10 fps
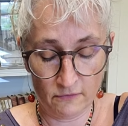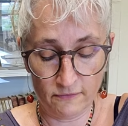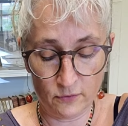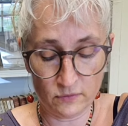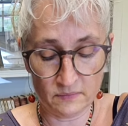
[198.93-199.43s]

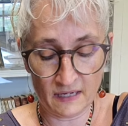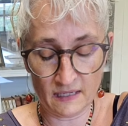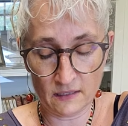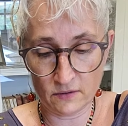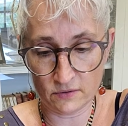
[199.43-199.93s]
fold my
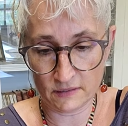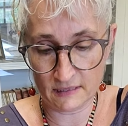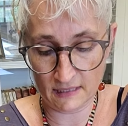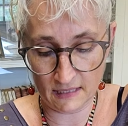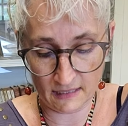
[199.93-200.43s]
ears
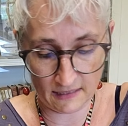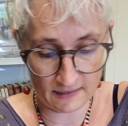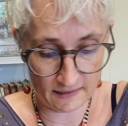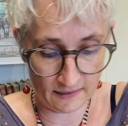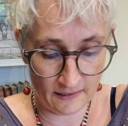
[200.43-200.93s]

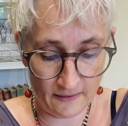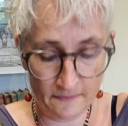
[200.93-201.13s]
in.